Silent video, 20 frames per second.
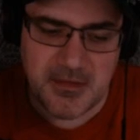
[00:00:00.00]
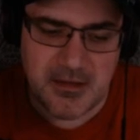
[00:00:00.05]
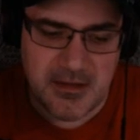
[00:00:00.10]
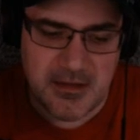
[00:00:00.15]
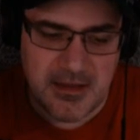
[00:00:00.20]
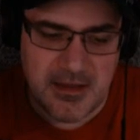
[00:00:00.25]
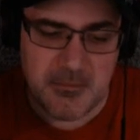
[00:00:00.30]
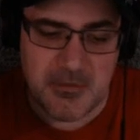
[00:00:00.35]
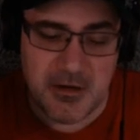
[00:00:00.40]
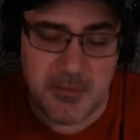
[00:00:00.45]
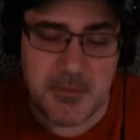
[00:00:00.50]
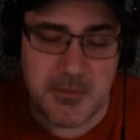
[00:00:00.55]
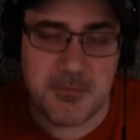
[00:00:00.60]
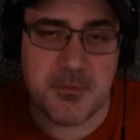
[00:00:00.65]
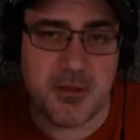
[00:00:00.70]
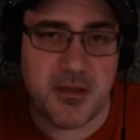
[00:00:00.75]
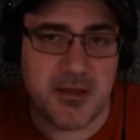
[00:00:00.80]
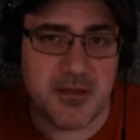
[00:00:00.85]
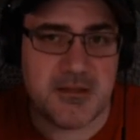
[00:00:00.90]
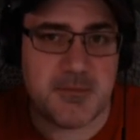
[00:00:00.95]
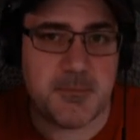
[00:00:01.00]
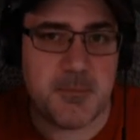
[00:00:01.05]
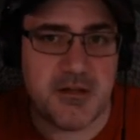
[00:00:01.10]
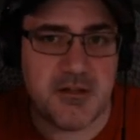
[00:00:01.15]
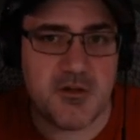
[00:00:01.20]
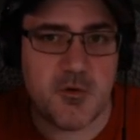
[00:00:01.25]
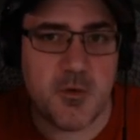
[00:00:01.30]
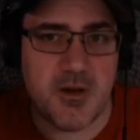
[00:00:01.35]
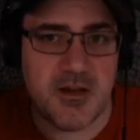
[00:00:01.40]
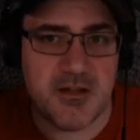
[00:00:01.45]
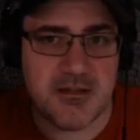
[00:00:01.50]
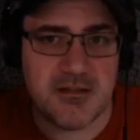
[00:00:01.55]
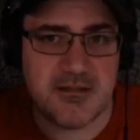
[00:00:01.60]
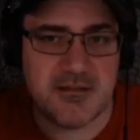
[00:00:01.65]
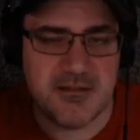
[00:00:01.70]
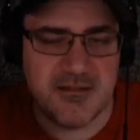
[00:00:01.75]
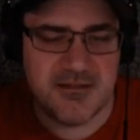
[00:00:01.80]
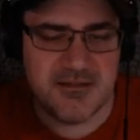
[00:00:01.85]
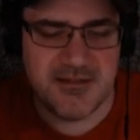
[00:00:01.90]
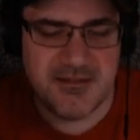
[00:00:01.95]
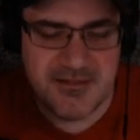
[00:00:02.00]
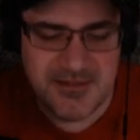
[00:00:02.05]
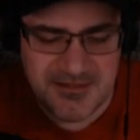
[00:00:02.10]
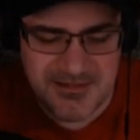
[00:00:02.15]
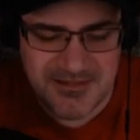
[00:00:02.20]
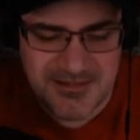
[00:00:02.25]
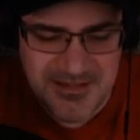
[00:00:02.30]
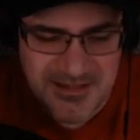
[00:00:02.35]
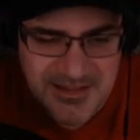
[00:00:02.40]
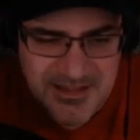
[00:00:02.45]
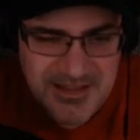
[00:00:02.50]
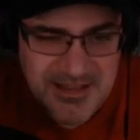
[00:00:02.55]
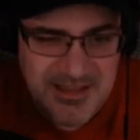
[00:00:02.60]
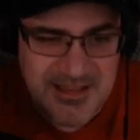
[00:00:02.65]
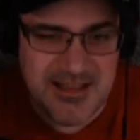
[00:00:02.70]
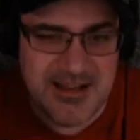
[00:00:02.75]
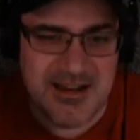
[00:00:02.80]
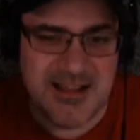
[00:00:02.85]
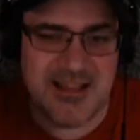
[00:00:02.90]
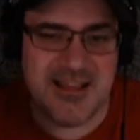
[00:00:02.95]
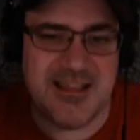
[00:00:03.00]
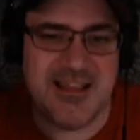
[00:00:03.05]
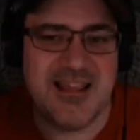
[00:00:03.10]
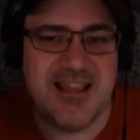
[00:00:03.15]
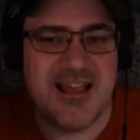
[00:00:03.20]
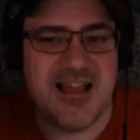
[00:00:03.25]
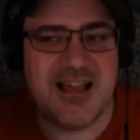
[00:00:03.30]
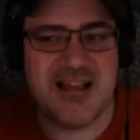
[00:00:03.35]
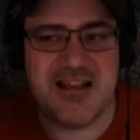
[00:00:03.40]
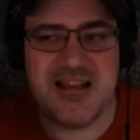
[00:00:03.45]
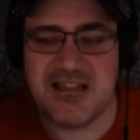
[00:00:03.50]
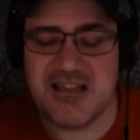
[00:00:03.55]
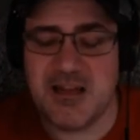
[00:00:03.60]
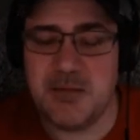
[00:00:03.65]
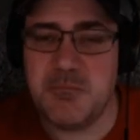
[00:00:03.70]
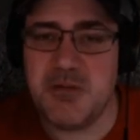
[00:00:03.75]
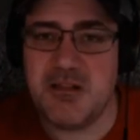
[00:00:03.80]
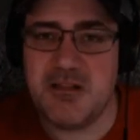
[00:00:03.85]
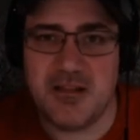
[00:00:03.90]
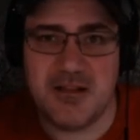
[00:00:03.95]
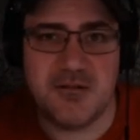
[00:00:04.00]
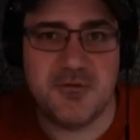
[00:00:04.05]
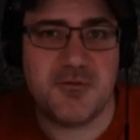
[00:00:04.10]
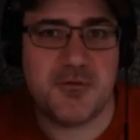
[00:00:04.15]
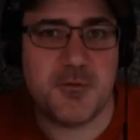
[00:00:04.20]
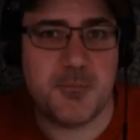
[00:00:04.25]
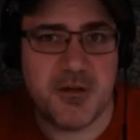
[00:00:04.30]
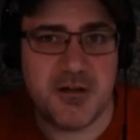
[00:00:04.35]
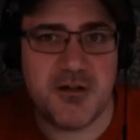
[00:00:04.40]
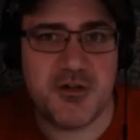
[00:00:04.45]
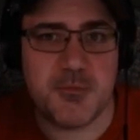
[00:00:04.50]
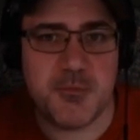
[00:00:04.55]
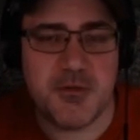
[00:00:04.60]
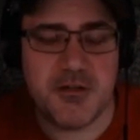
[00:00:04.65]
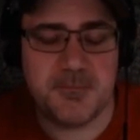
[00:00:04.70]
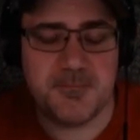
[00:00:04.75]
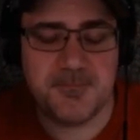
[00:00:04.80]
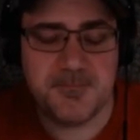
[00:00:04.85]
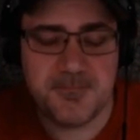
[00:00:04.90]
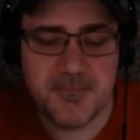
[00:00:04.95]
I'm gonna be playing Space Quest and because I'm a glutton for punishment.